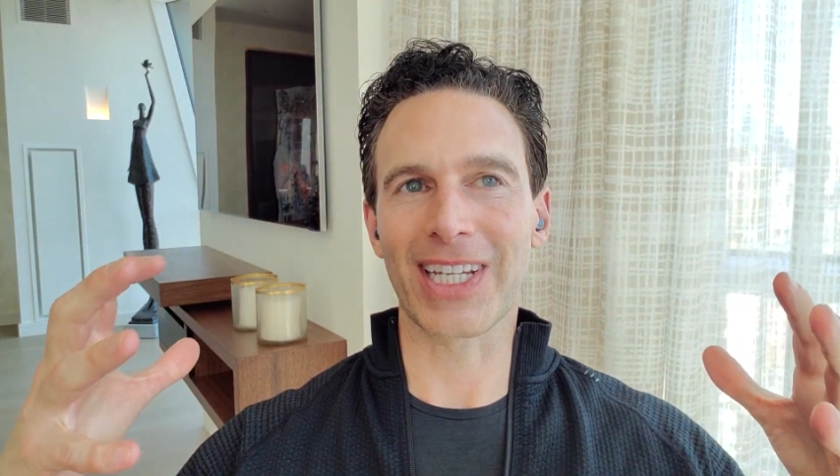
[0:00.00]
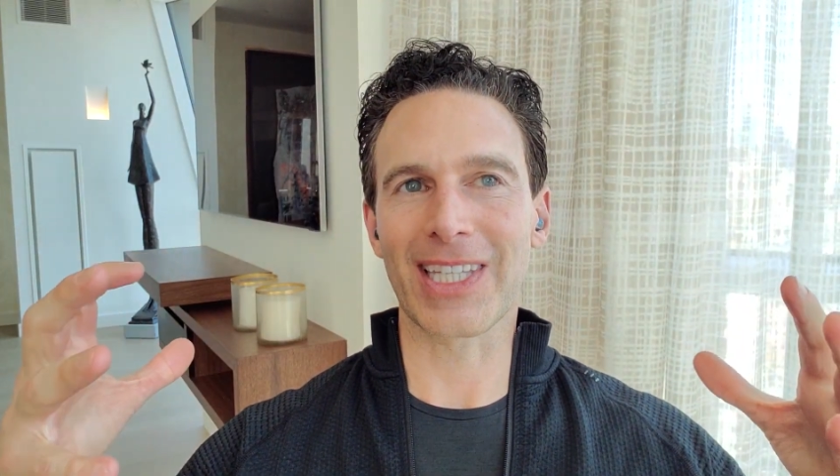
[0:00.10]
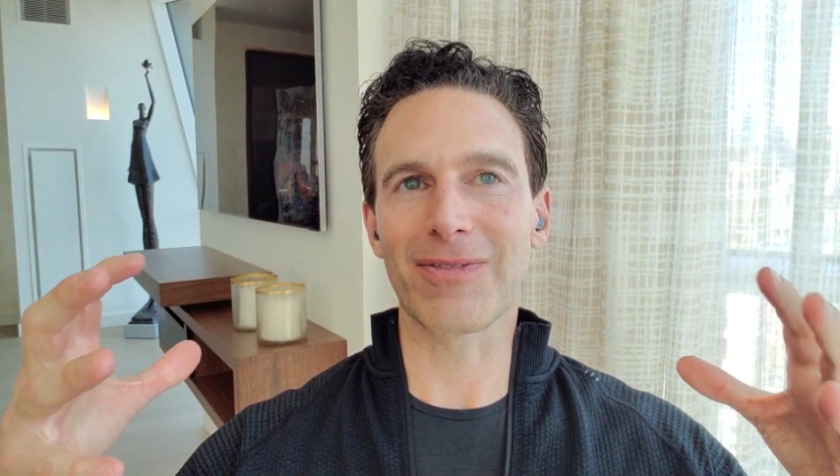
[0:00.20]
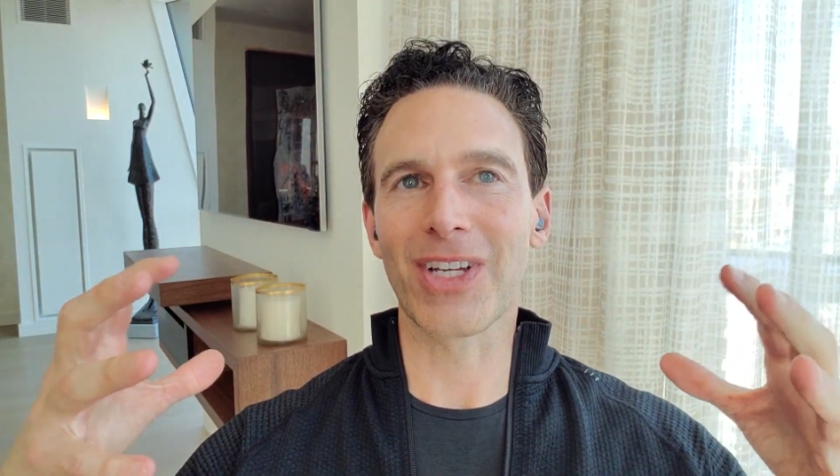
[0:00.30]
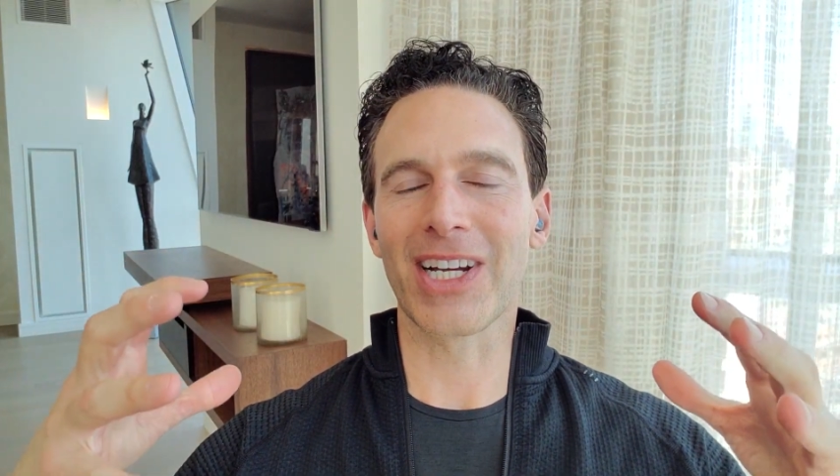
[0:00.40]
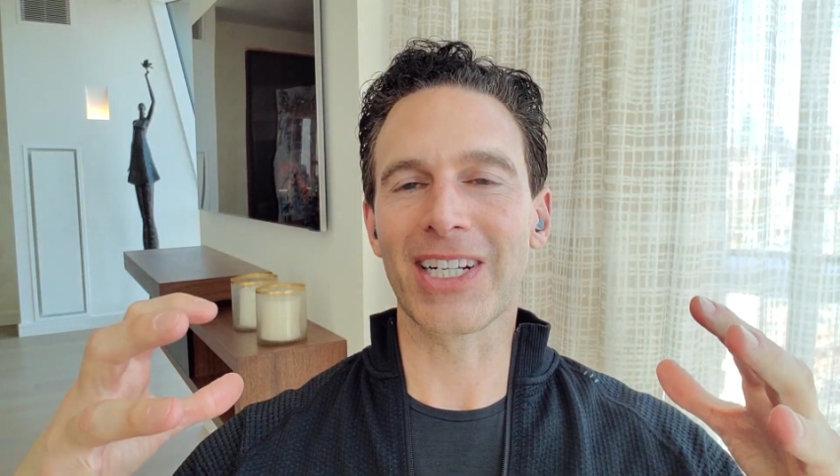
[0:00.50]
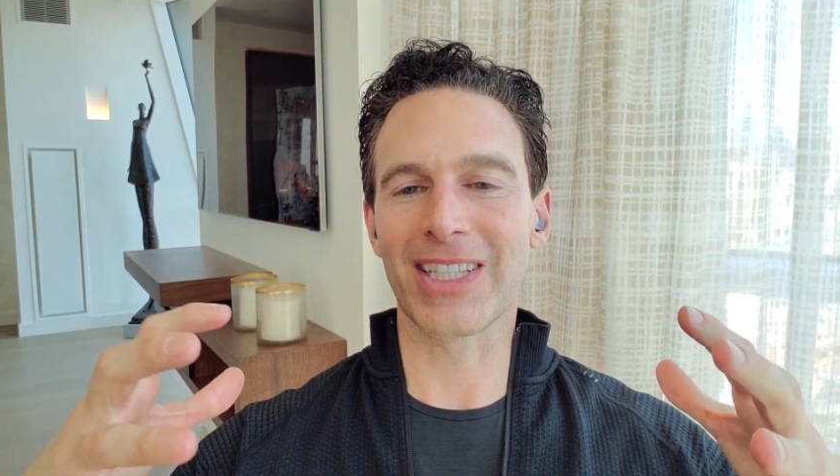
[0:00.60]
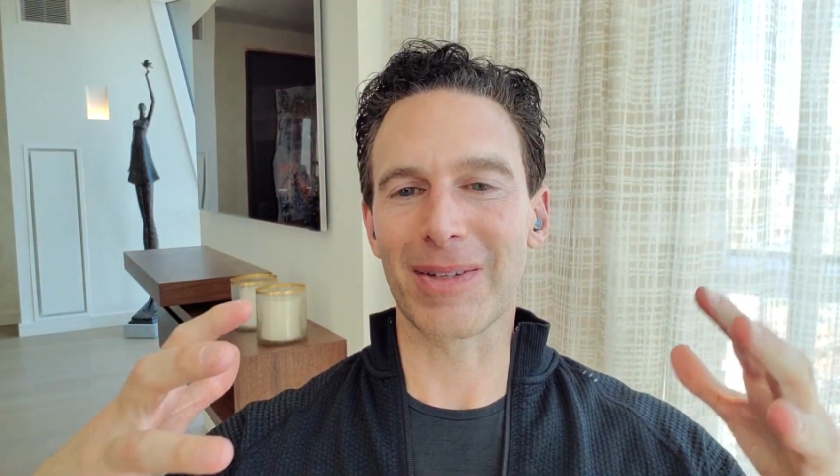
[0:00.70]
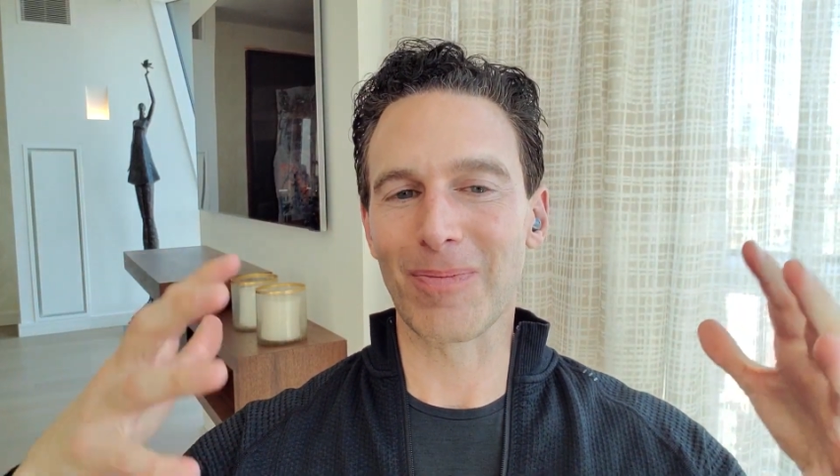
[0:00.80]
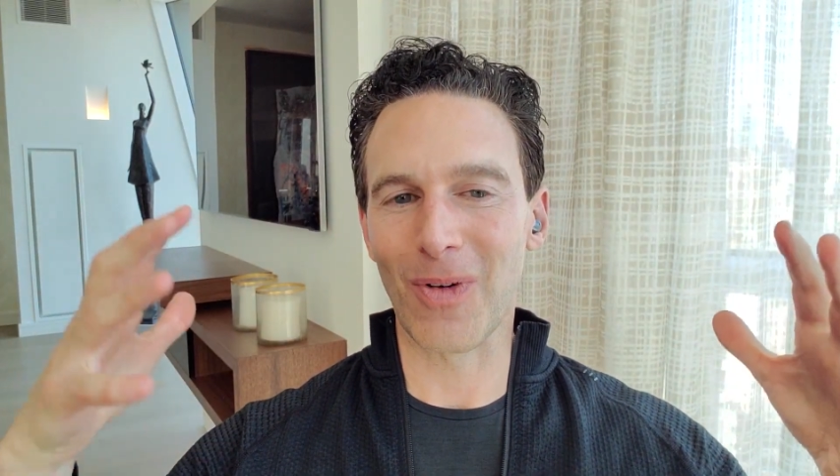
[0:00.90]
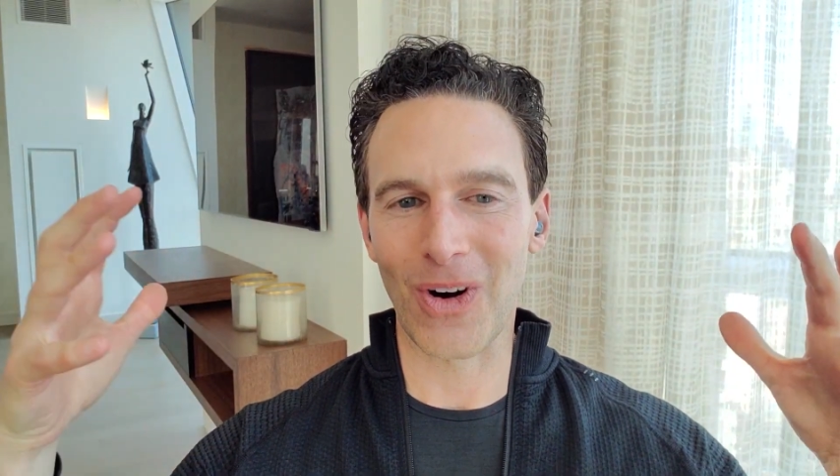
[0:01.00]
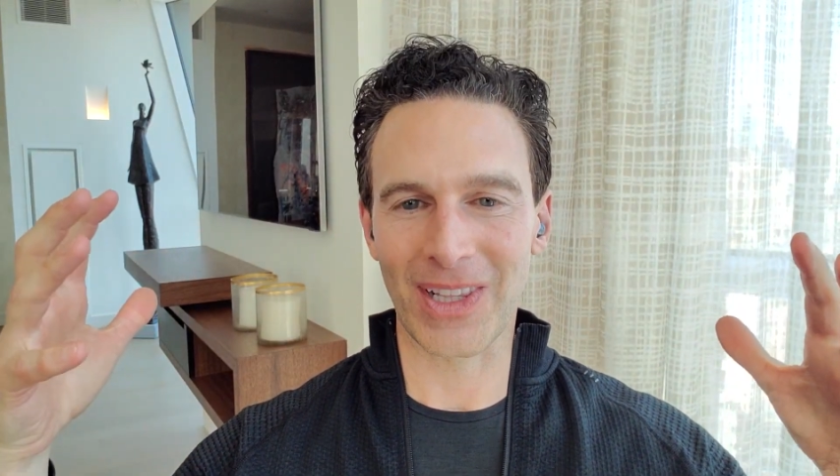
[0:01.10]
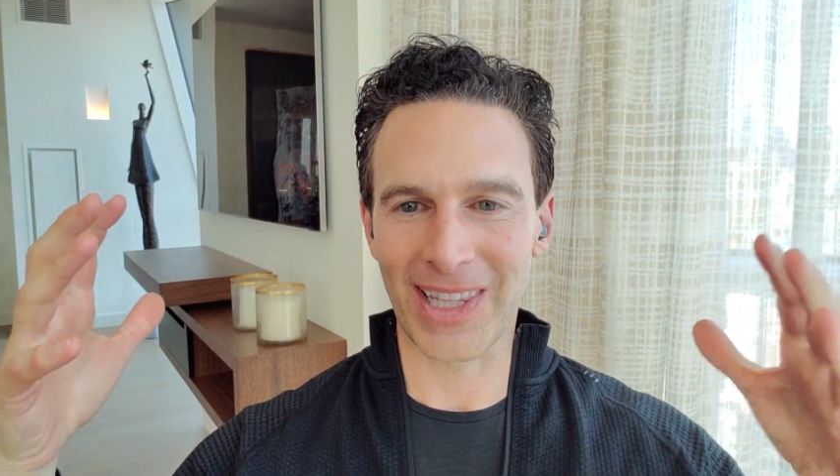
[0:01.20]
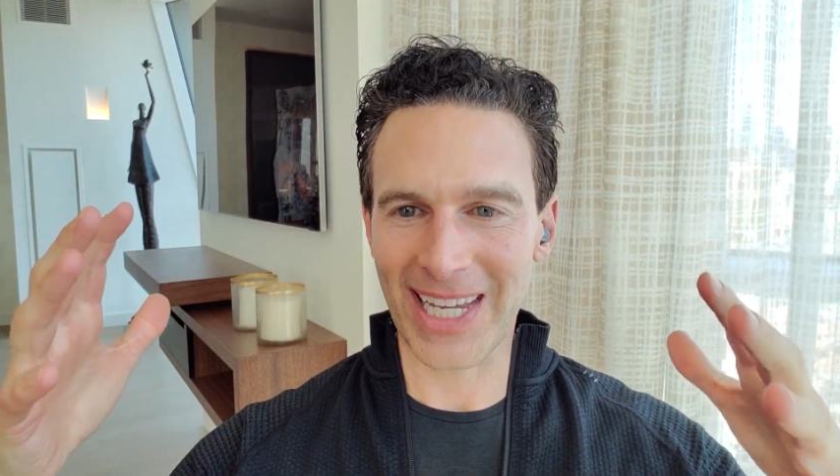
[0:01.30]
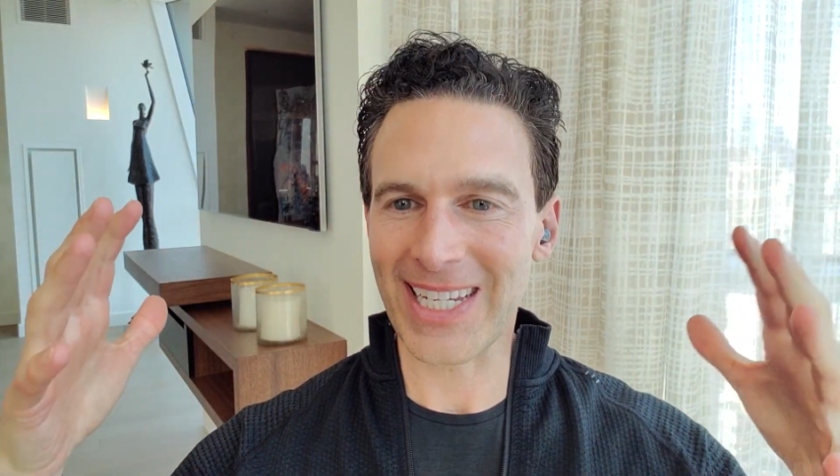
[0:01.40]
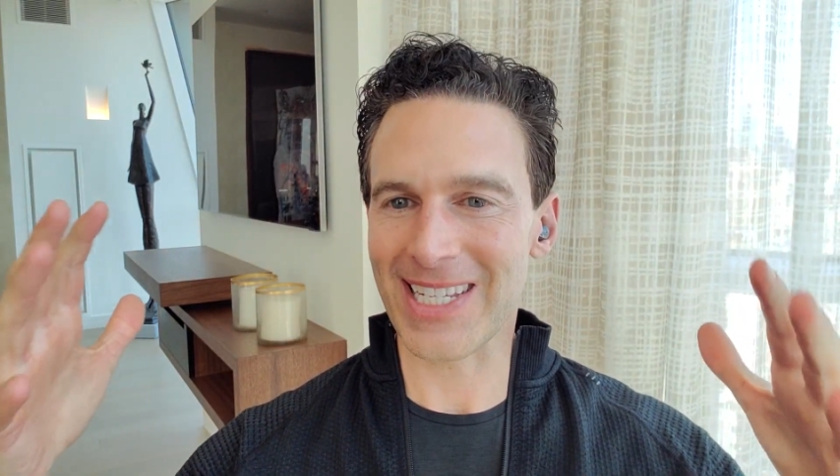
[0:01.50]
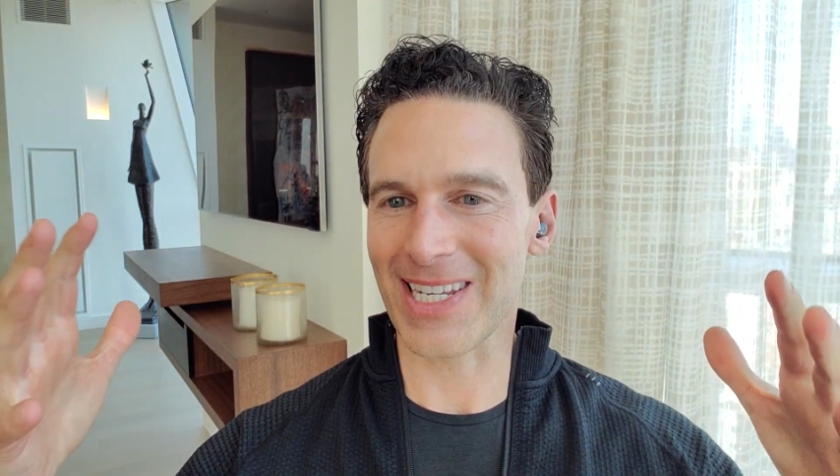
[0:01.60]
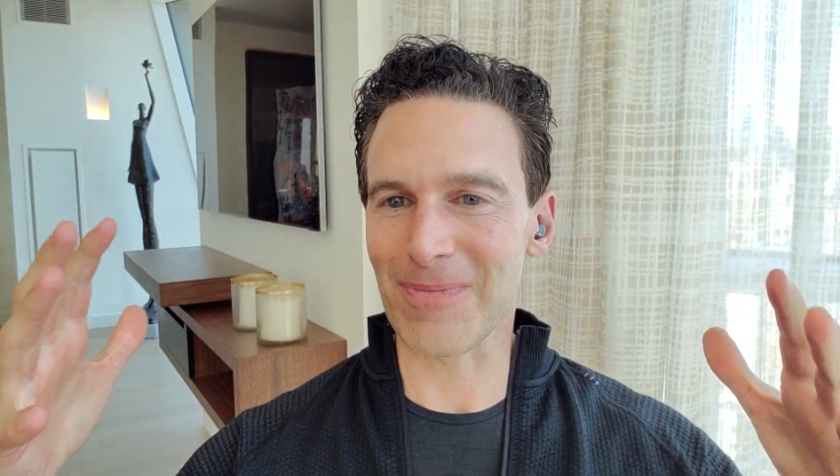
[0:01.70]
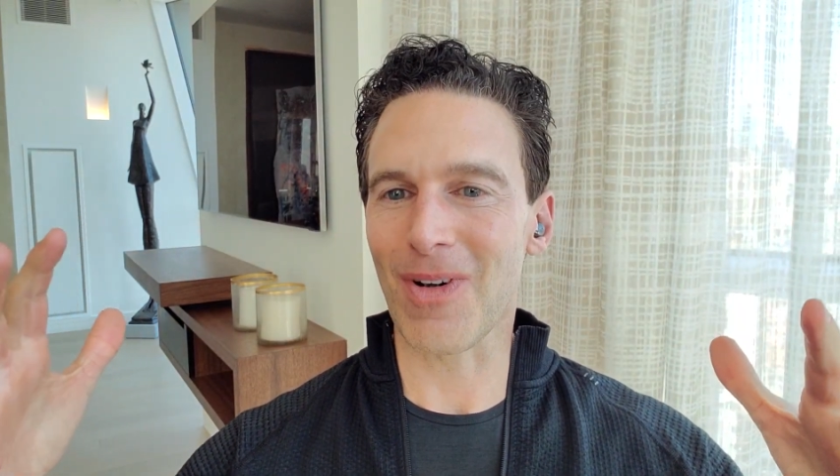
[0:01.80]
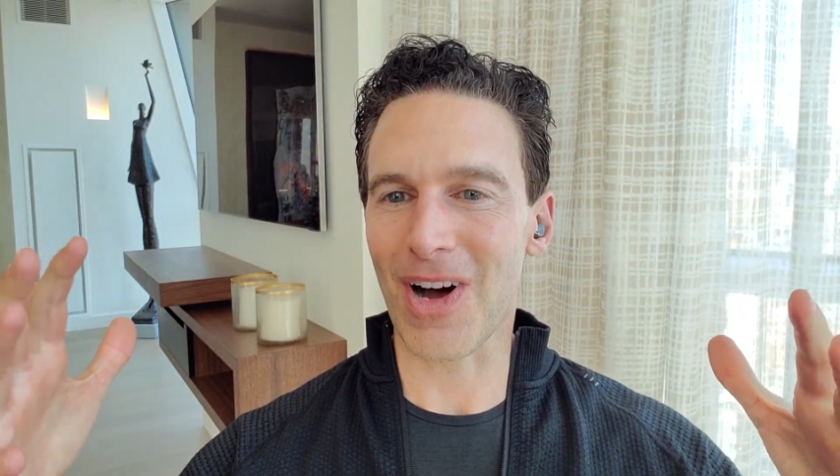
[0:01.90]
like they've done it in the more
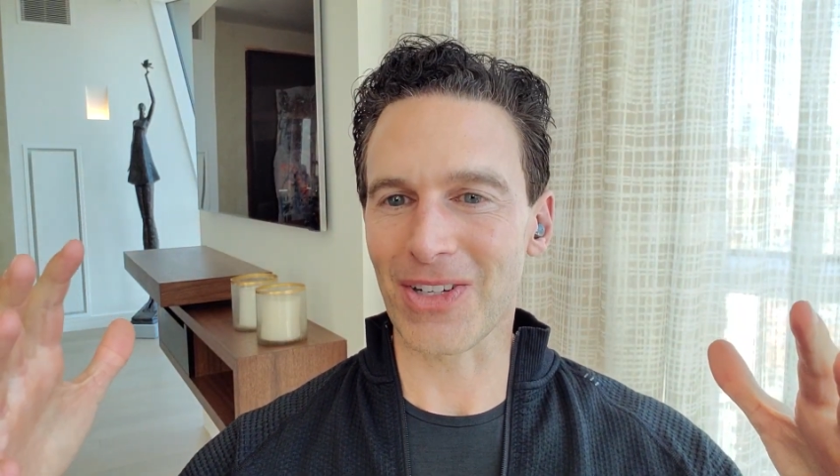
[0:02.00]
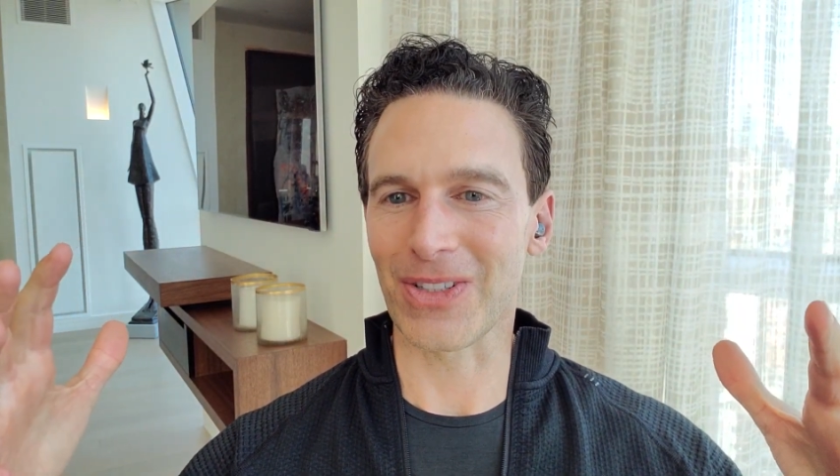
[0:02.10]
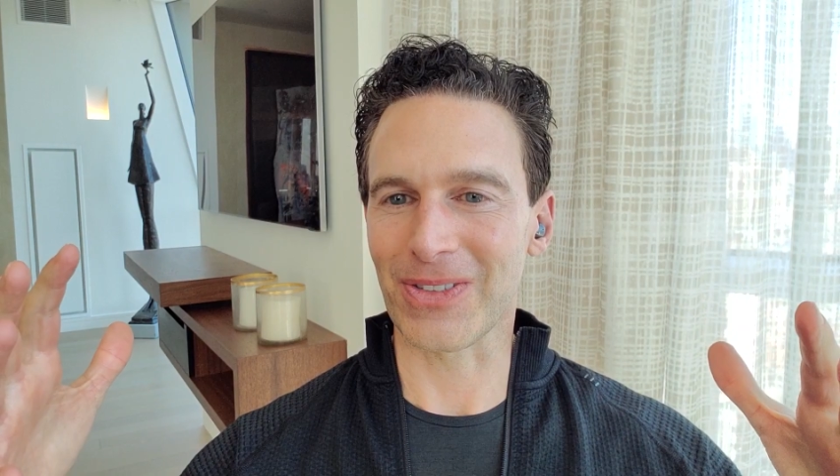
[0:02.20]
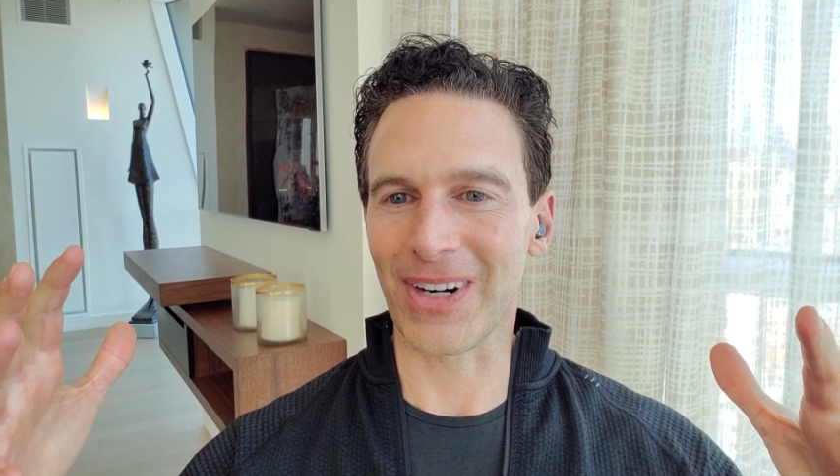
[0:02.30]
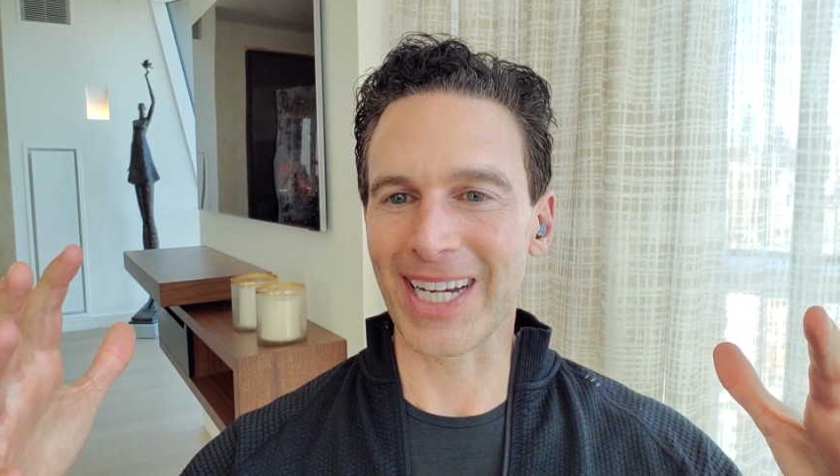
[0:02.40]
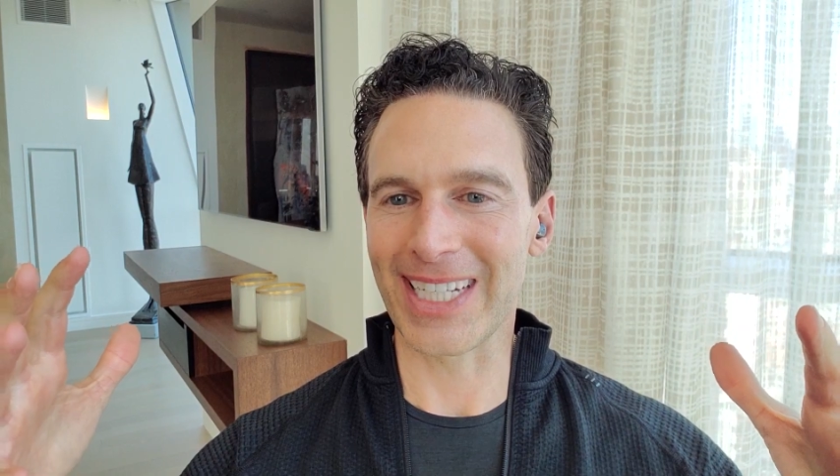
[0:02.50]
legacy model,